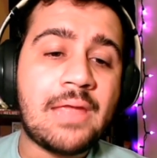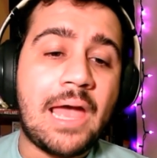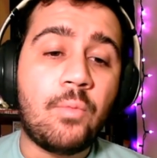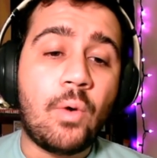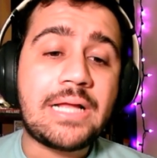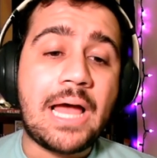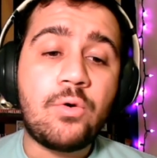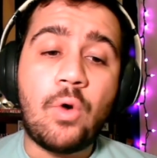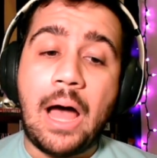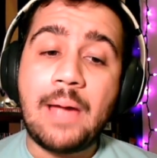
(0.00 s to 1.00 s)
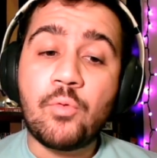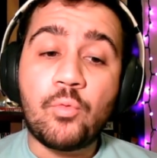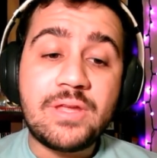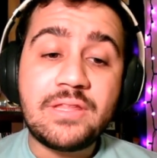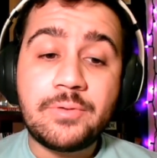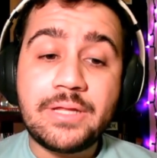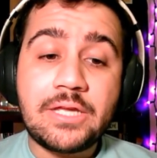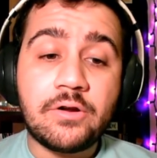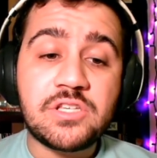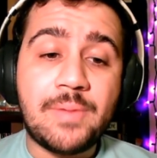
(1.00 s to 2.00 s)
And one guy who I'm really, really
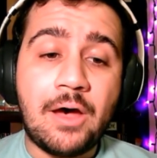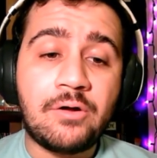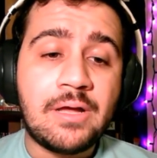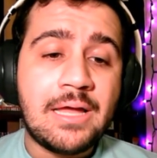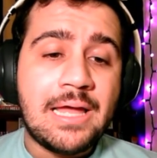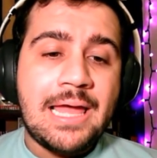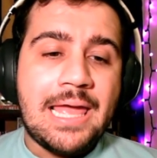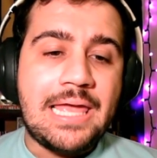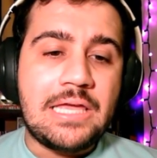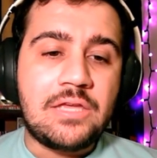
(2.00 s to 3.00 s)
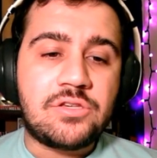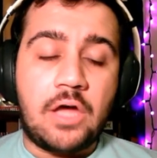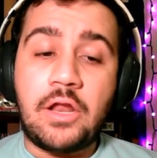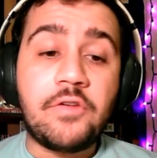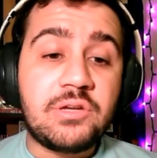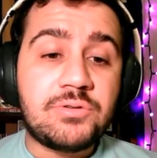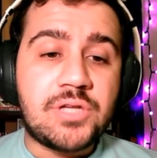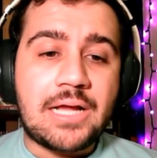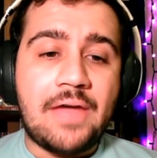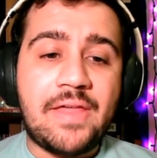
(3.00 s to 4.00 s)
curious about is another
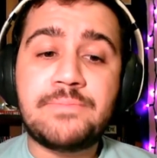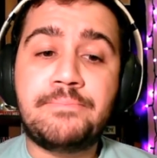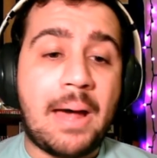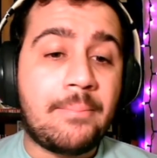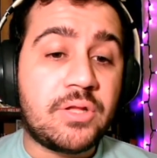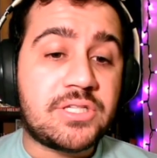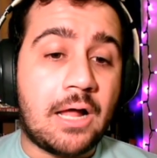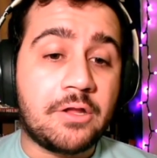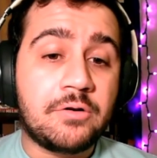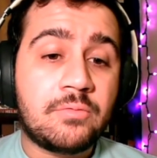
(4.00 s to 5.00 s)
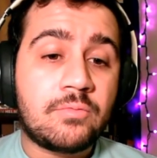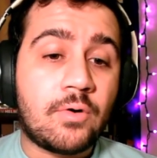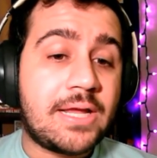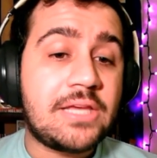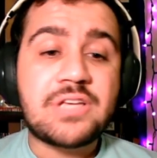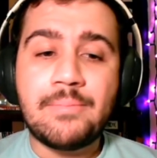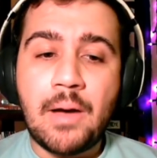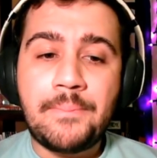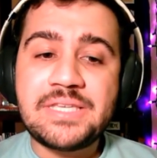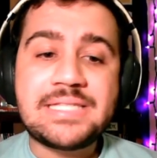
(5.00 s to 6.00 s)
Utah guy. That's Bott Mulitalo, where he's come
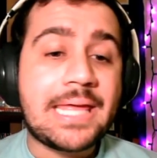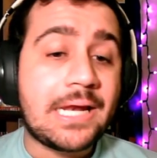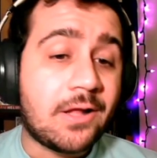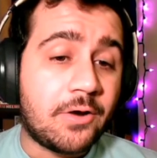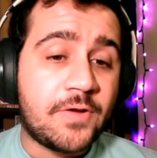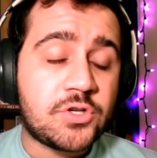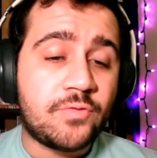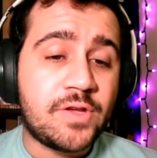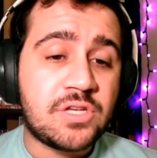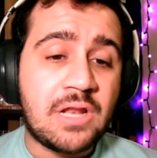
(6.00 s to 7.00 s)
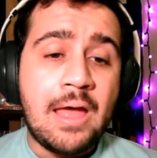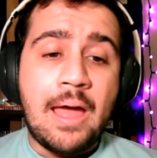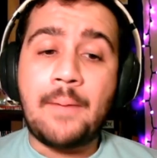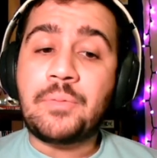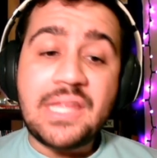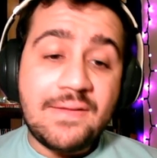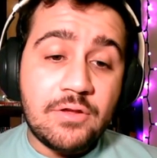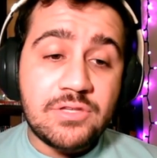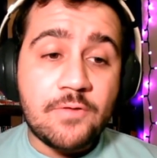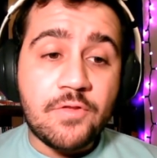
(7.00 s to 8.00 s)
up. He's taken an unofficial visit. I believe
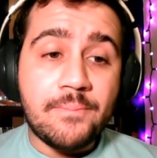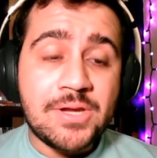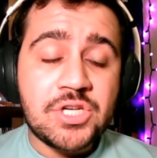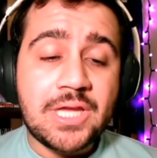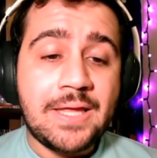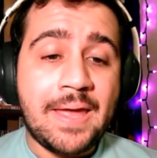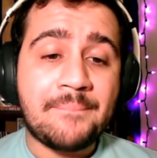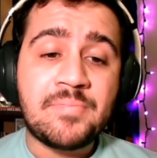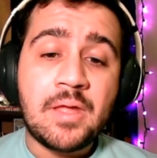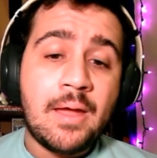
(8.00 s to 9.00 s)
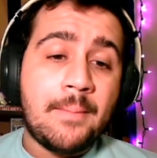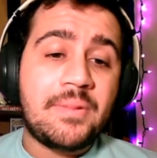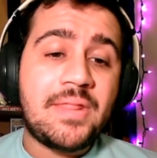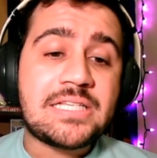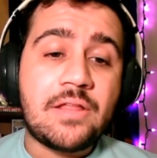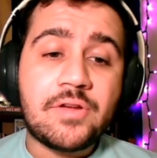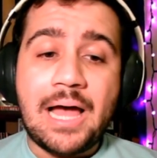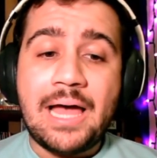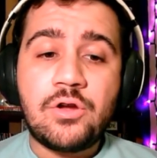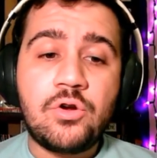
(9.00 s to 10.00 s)
he was here for the Michigan game, but that's another
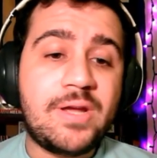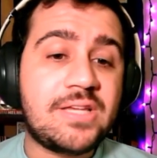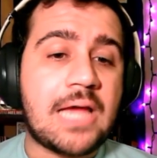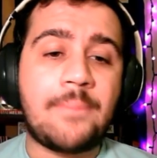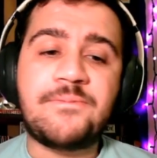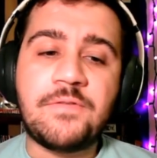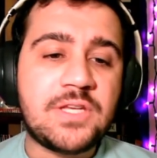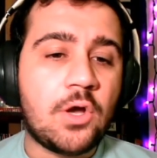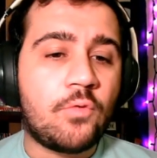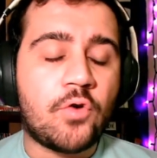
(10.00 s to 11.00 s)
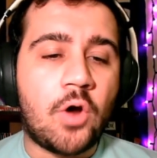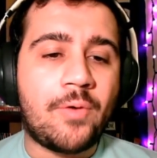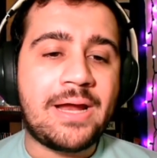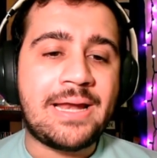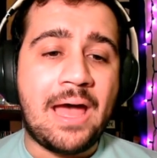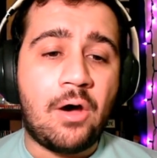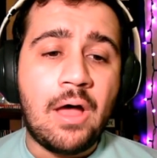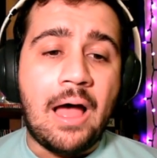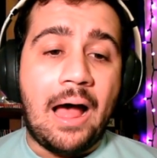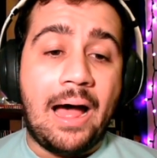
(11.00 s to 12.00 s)
guy who he's top 50 overall right now.
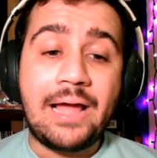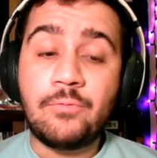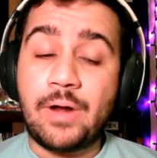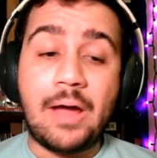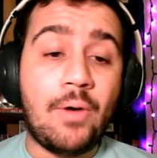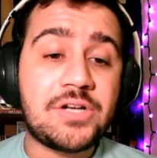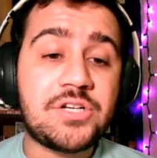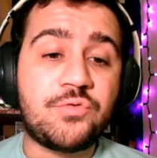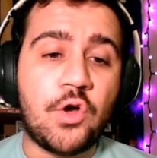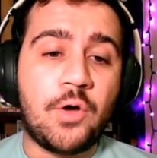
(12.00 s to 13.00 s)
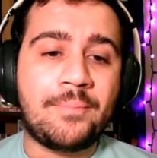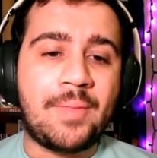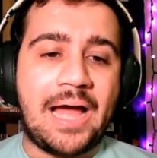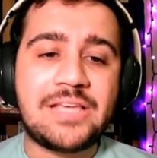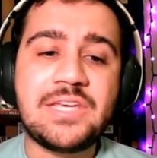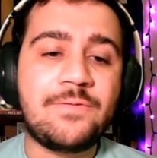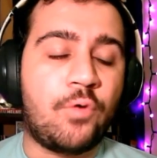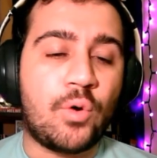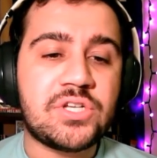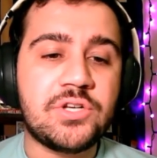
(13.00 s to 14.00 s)
When I watch his film, I see
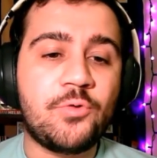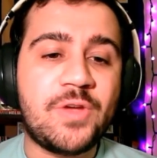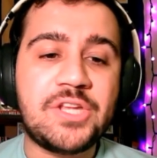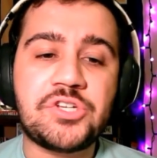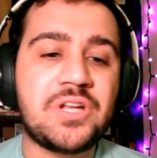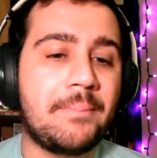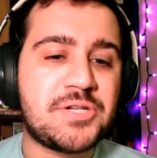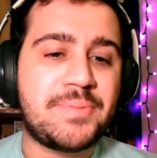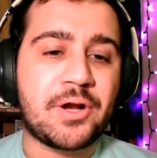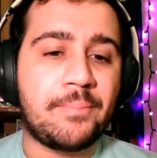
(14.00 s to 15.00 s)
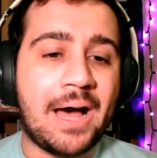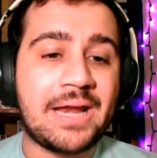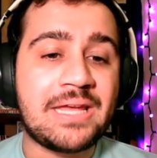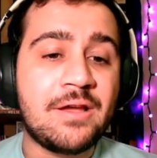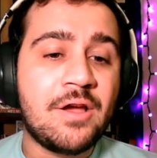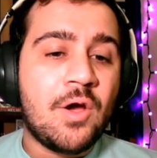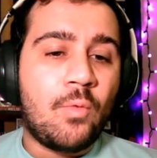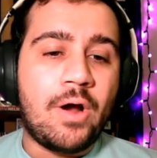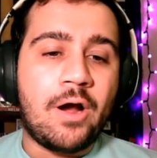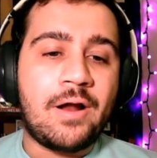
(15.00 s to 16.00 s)
Voitanufi just in a much bigger body,
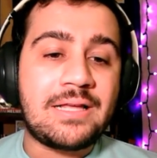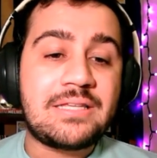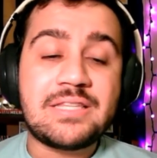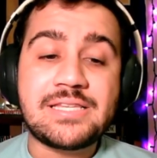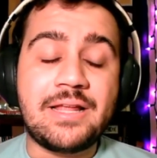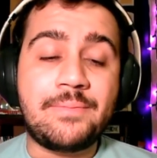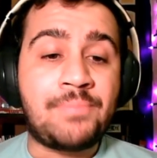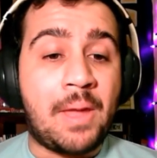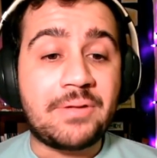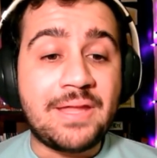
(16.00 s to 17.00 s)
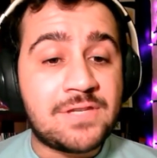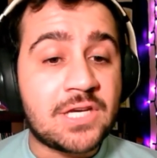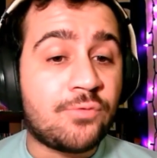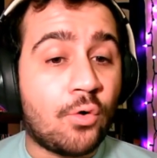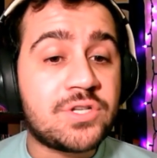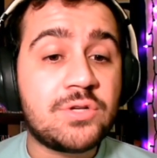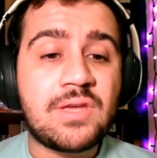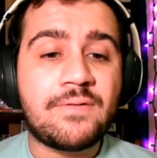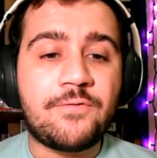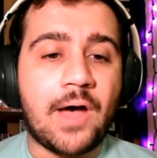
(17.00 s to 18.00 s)
where he's listed at, I believe, 6'4",
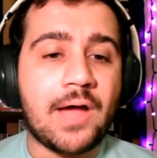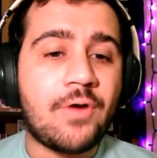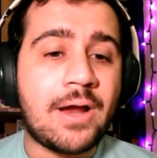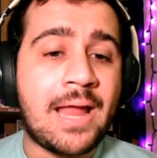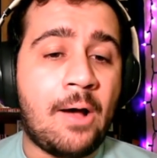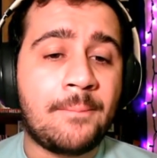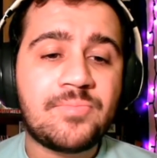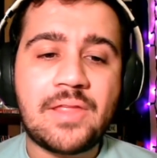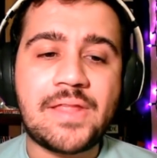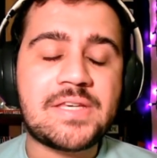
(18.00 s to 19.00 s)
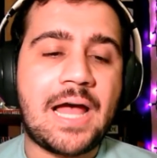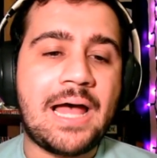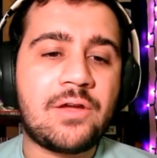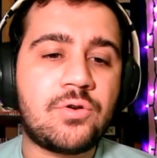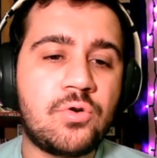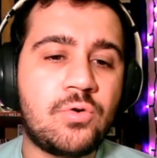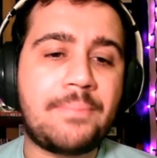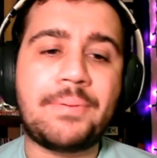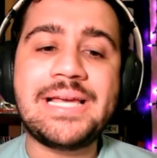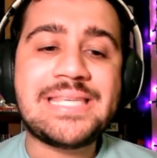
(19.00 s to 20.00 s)
275 right now. And that's a guy who he
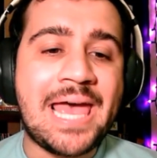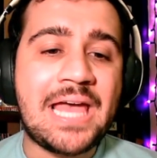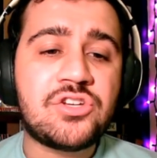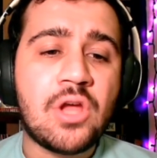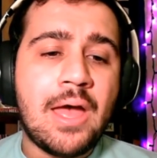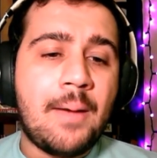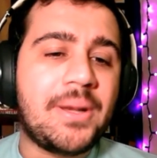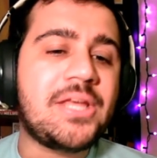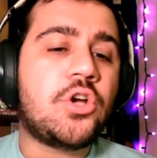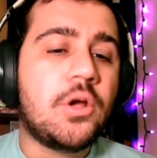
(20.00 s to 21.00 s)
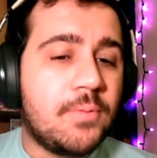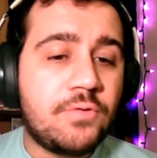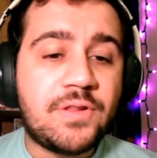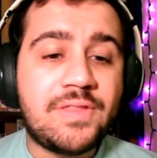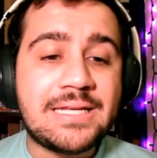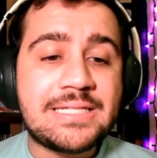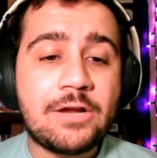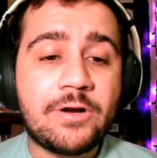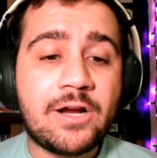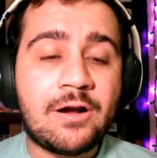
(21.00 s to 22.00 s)
plays edge, but he could move to the
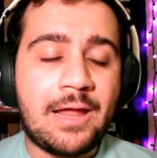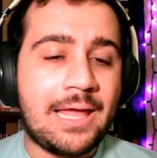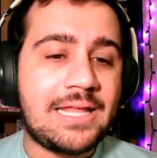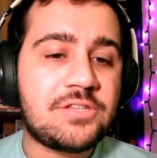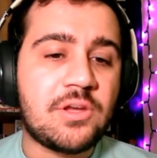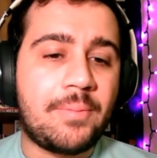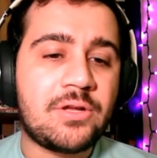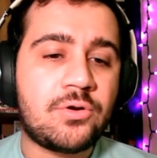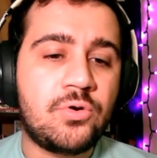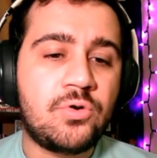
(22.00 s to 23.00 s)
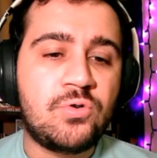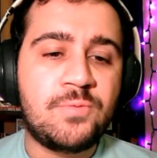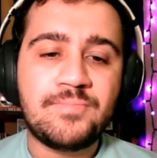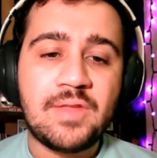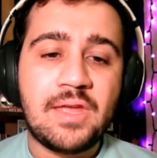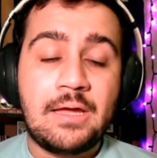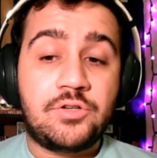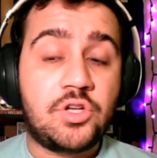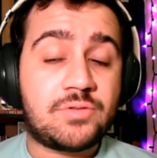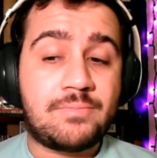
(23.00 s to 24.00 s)
interior. And he's somebody who
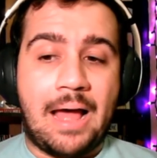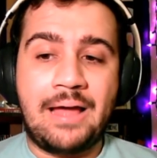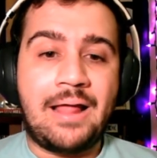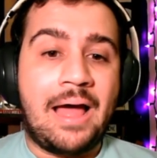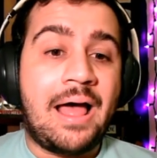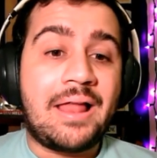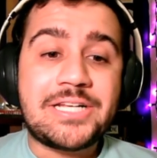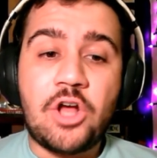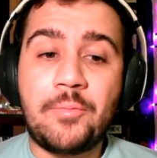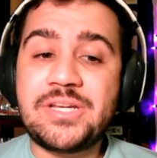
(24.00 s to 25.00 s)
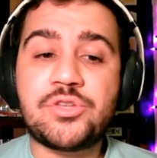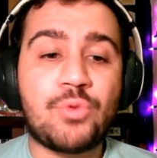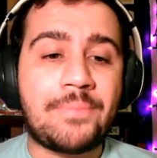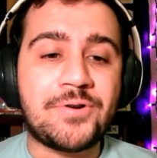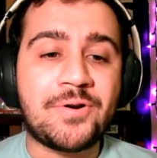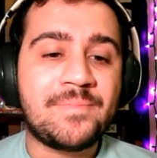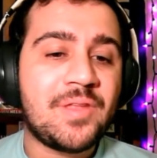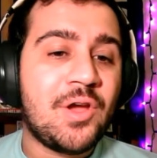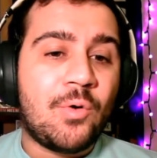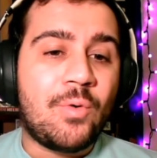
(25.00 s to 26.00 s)
just, I like to call him a disruptor,
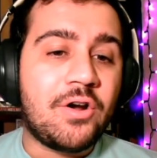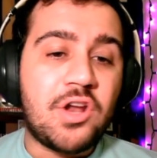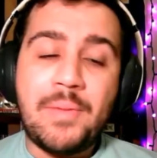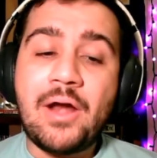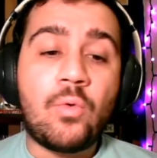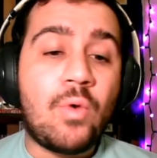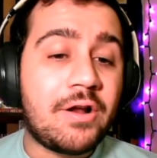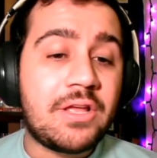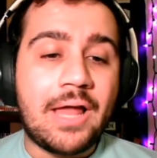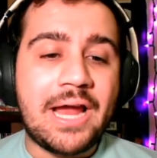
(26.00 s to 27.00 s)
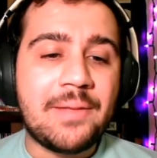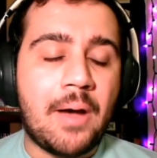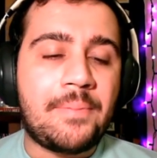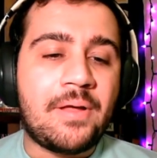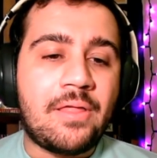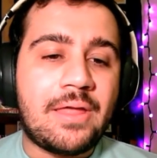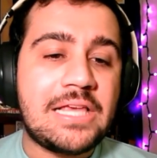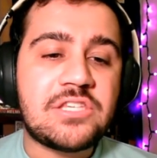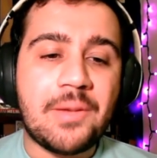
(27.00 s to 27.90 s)
where no matter where you line him up, he's